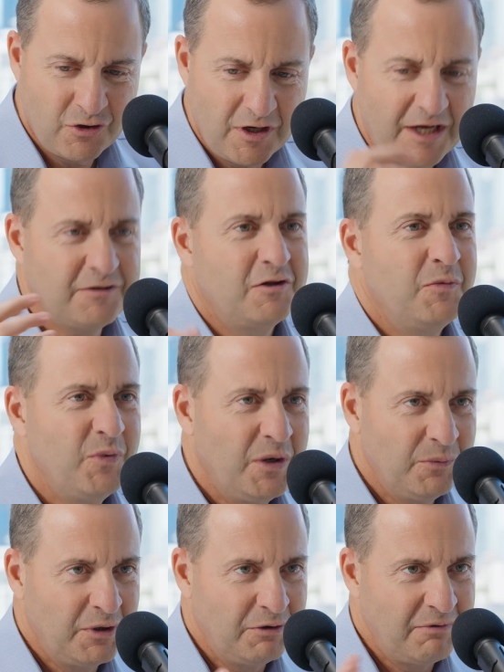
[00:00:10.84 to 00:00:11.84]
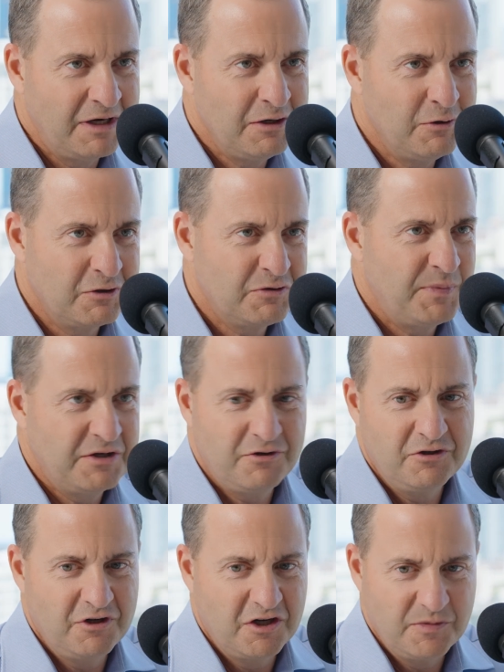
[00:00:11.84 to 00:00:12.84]
to get to the point where you're ready to
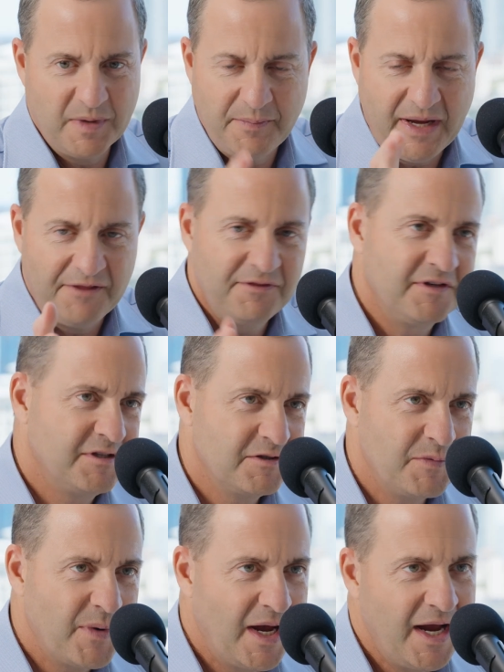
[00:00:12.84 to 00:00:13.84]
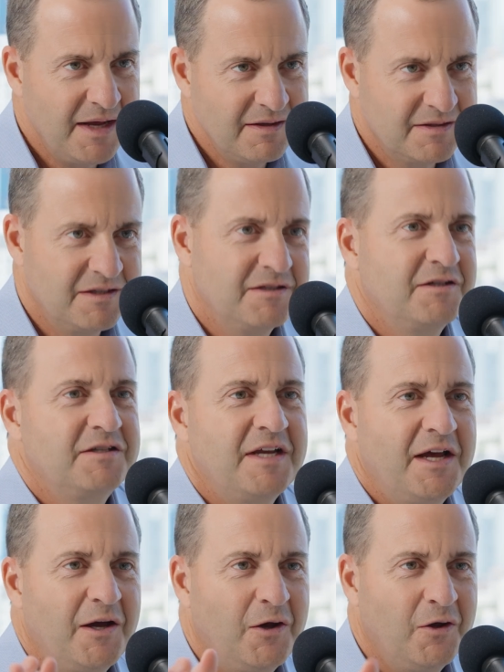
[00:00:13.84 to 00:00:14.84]
express your judgment about this is a buy, this is a
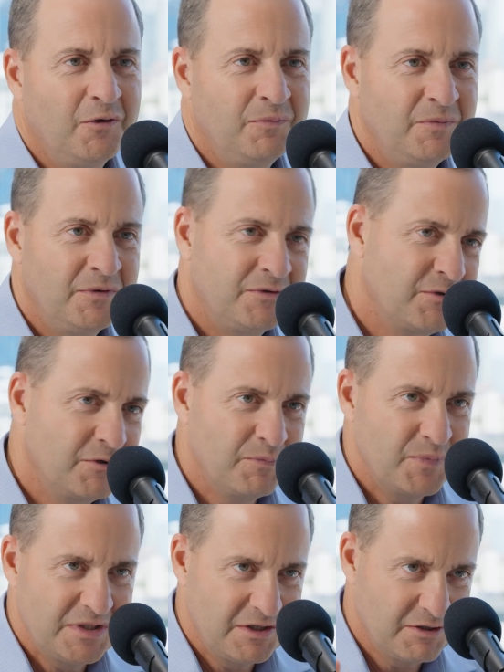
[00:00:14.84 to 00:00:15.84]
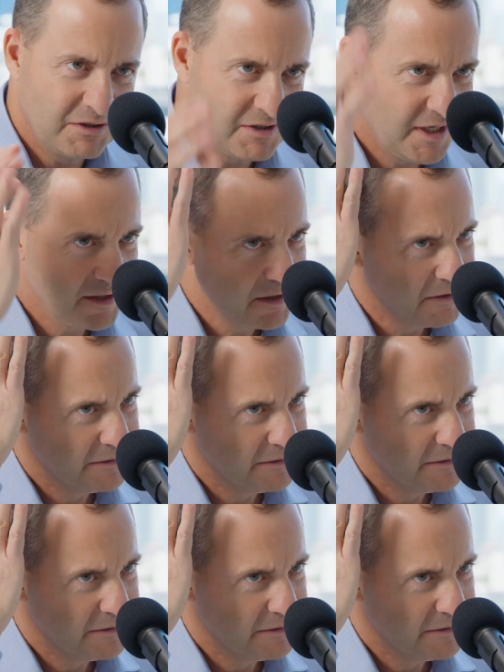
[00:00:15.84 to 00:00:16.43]
sell, with certain position size?